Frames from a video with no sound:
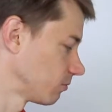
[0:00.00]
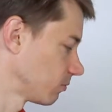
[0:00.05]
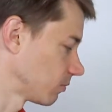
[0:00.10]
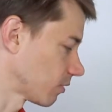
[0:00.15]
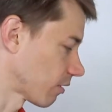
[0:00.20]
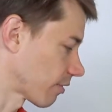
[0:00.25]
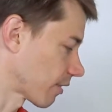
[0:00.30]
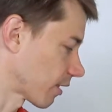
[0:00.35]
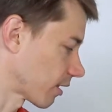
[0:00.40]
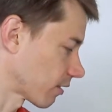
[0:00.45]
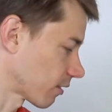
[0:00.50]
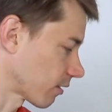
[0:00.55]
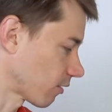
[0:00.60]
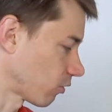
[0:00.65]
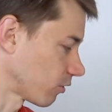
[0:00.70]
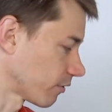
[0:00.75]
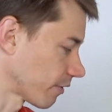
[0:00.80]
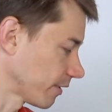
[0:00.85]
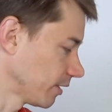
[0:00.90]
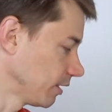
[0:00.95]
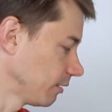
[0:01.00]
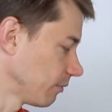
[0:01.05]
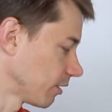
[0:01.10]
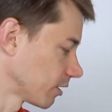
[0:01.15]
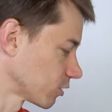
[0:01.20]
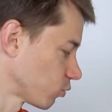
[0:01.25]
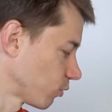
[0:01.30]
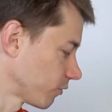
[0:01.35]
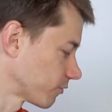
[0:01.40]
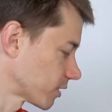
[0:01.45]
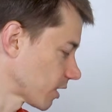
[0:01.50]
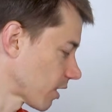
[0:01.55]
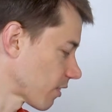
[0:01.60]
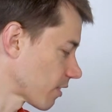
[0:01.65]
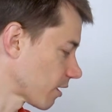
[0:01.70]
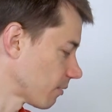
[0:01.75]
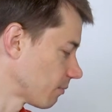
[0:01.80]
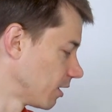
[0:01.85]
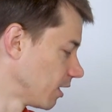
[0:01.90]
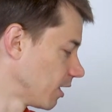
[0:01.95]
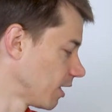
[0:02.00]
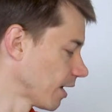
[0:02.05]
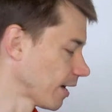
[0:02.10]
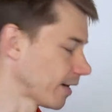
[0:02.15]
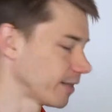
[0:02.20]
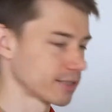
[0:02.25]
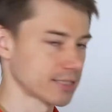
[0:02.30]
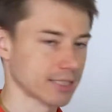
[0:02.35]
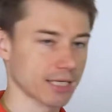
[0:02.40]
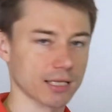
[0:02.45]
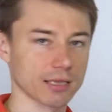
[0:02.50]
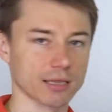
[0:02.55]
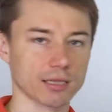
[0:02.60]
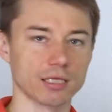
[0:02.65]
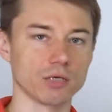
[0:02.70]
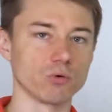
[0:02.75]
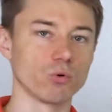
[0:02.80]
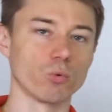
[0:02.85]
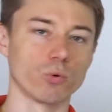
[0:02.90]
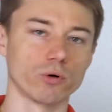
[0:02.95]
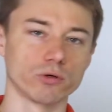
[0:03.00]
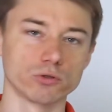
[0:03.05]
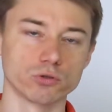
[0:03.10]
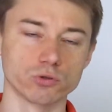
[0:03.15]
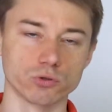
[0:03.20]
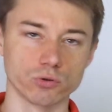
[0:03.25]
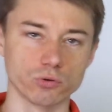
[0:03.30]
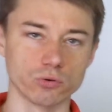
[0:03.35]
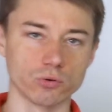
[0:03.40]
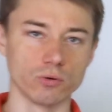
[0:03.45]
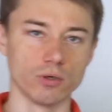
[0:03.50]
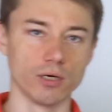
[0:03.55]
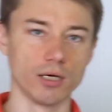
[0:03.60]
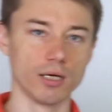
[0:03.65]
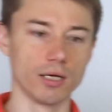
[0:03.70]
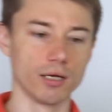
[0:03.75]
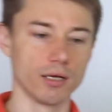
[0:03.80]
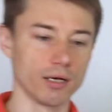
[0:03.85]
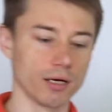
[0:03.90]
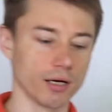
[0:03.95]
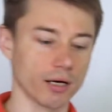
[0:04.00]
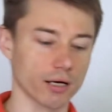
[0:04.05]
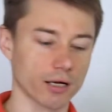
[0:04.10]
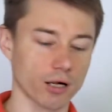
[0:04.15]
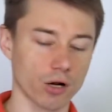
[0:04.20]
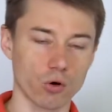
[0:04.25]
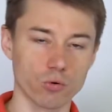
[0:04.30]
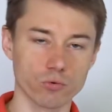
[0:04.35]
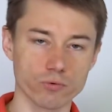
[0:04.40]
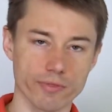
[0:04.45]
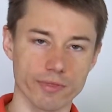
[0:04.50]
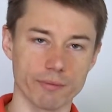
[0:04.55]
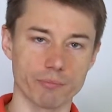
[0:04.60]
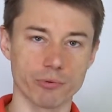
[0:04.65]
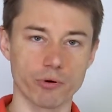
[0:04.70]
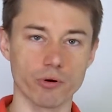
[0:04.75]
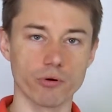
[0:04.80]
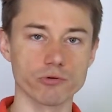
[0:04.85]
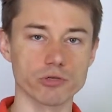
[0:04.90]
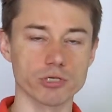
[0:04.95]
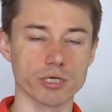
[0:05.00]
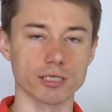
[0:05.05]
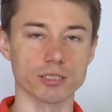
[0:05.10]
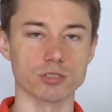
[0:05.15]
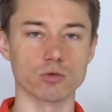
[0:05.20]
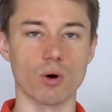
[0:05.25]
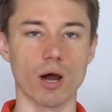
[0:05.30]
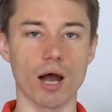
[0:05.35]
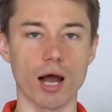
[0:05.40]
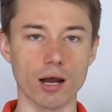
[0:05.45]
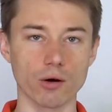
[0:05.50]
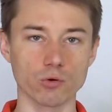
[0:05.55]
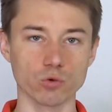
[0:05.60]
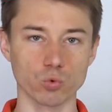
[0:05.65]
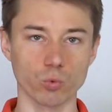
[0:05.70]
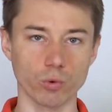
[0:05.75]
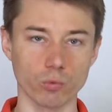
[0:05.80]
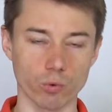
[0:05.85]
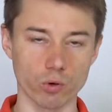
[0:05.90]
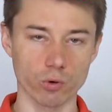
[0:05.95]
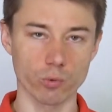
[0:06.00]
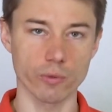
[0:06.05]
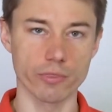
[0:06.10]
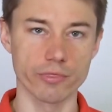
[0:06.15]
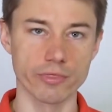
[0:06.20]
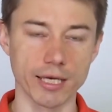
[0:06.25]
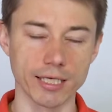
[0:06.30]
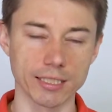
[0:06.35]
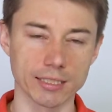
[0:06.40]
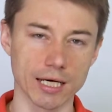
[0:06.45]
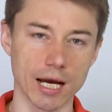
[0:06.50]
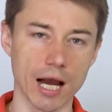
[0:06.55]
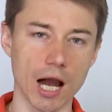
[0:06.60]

the, uh, all the emails we've sent them, and suddenly we want to uh, close the project. So how do we work with data?